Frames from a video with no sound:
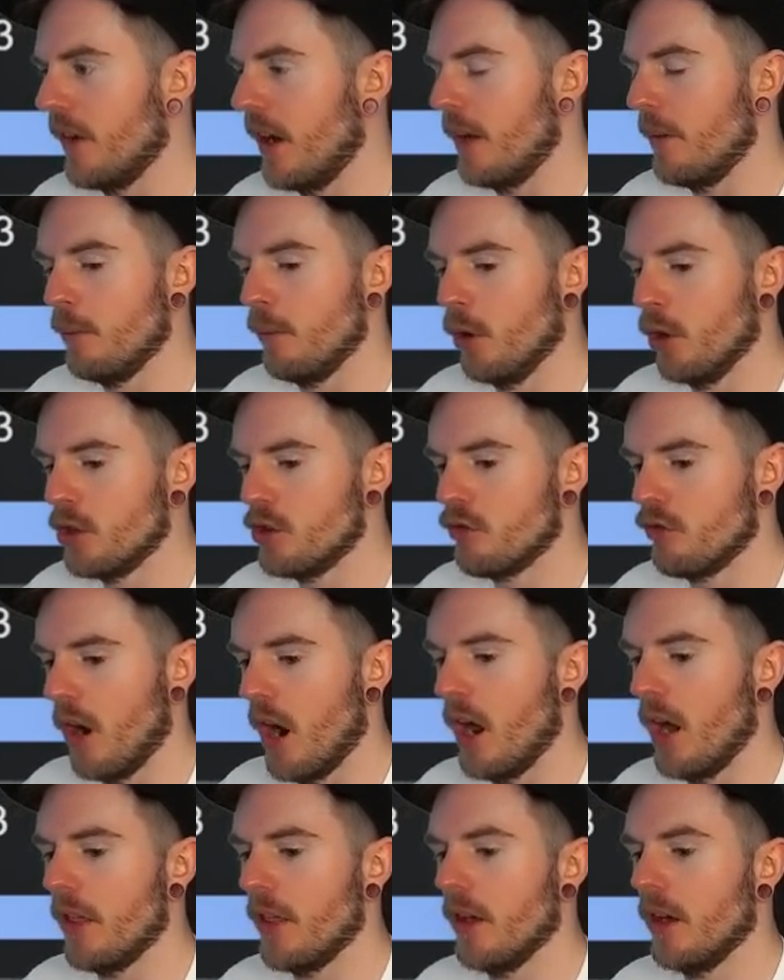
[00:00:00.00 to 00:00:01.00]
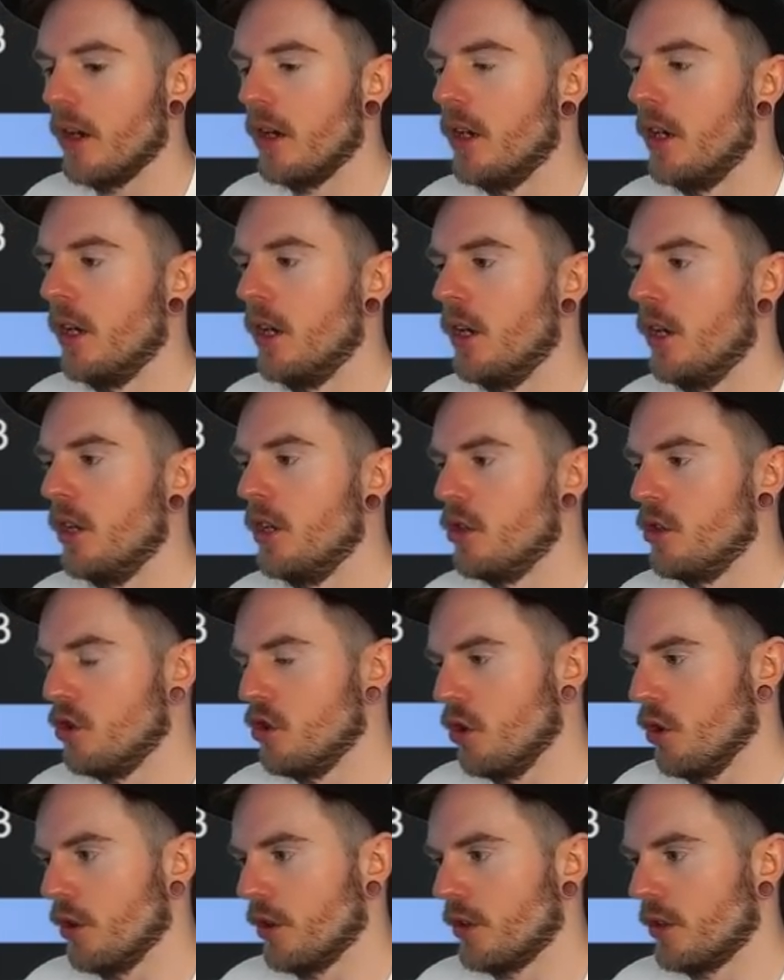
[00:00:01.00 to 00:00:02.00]
I'd much rather
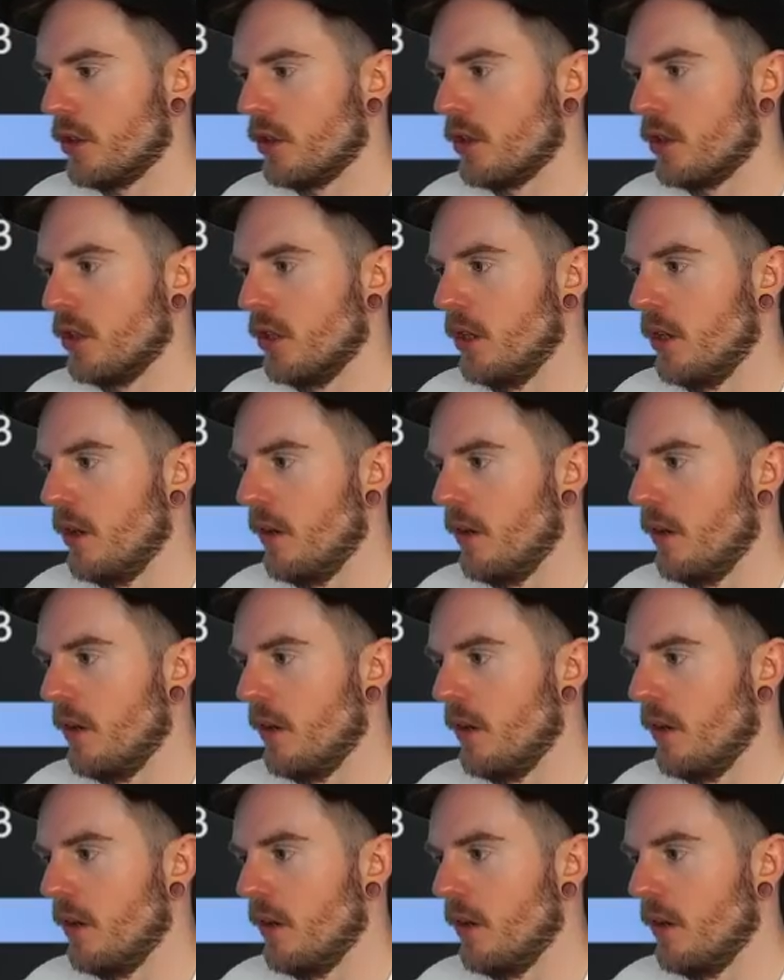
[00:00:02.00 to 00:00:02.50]
just